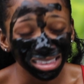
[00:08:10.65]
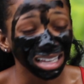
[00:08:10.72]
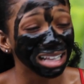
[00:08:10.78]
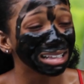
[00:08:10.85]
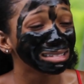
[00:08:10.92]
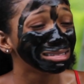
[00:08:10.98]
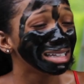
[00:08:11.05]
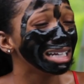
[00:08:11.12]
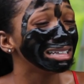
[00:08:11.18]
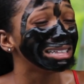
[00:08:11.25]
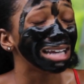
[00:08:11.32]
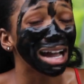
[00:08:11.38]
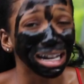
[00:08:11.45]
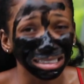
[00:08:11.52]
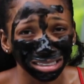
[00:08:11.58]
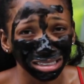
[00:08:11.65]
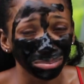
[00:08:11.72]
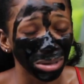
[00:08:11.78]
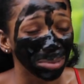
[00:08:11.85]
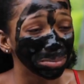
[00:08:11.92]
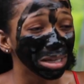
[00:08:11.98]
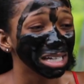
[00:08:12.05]
they date nasty
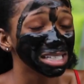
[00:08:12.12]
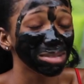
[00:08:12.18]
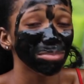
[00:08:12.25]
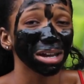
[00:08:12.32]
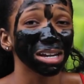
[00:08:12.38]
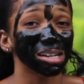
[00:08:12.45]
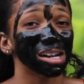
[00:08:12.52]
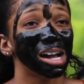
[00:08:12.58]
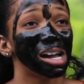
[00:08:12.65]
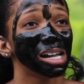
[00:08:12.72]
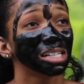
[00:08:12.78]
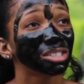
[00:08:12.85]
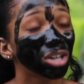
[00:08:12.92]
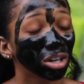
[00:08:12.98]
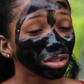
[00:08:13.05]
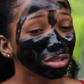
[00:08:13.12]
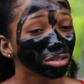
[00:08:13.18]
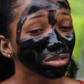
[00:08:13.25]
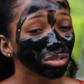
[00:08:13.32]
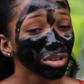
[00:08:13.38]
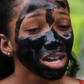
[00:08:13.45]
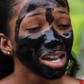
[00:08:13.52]
men because the men I talk
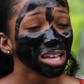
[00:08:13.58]
to,